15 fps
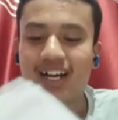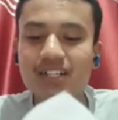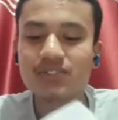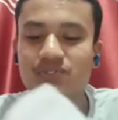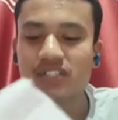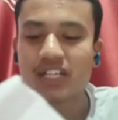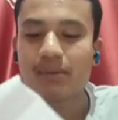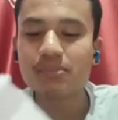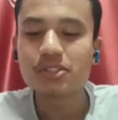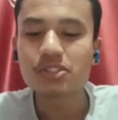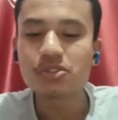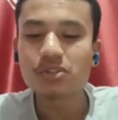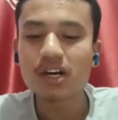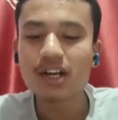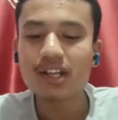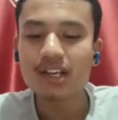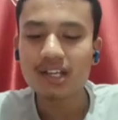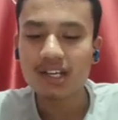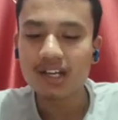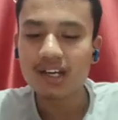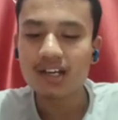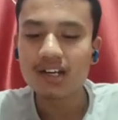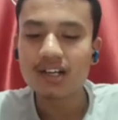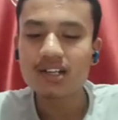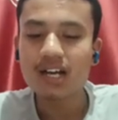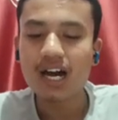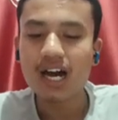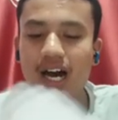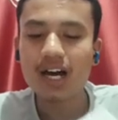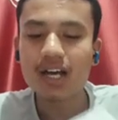Seemed to her ear
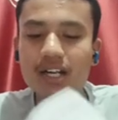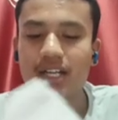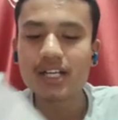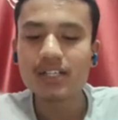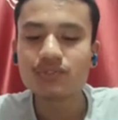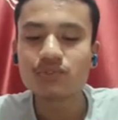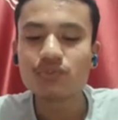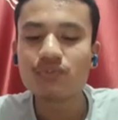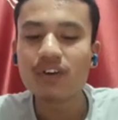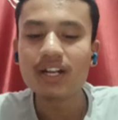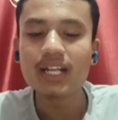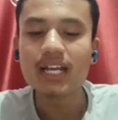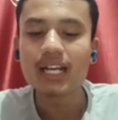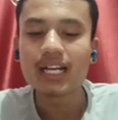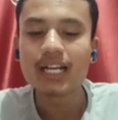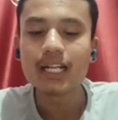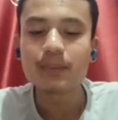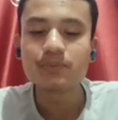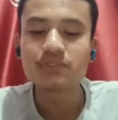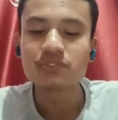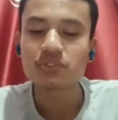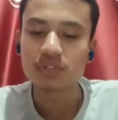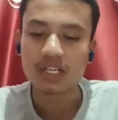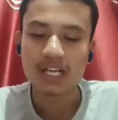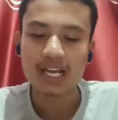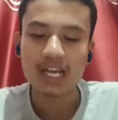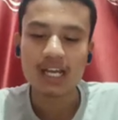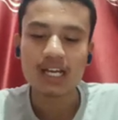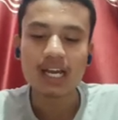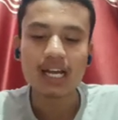his winning lips to
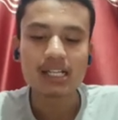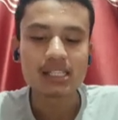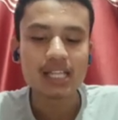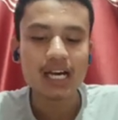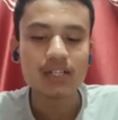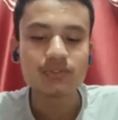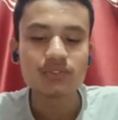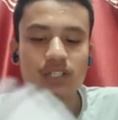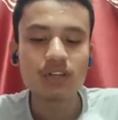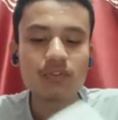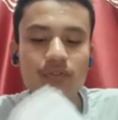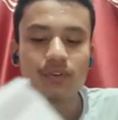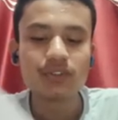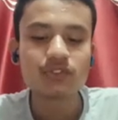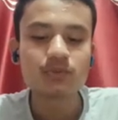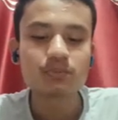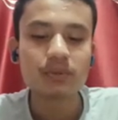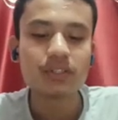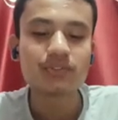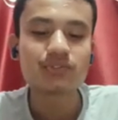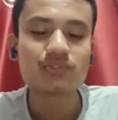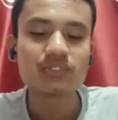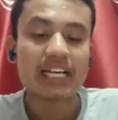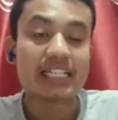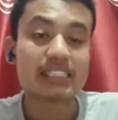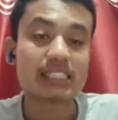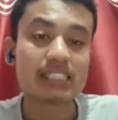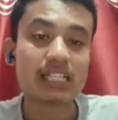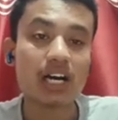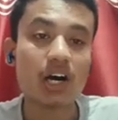lay, and thus in whisper said,
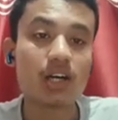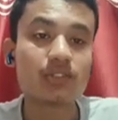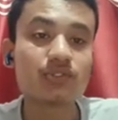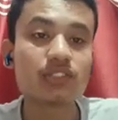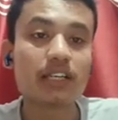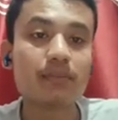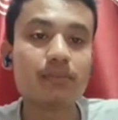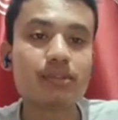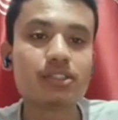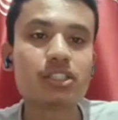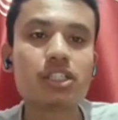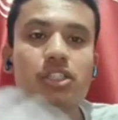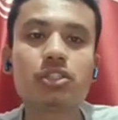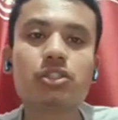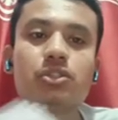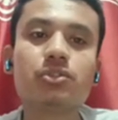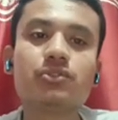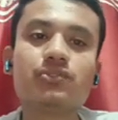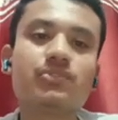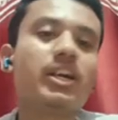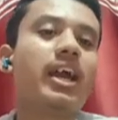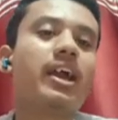or seemed to say.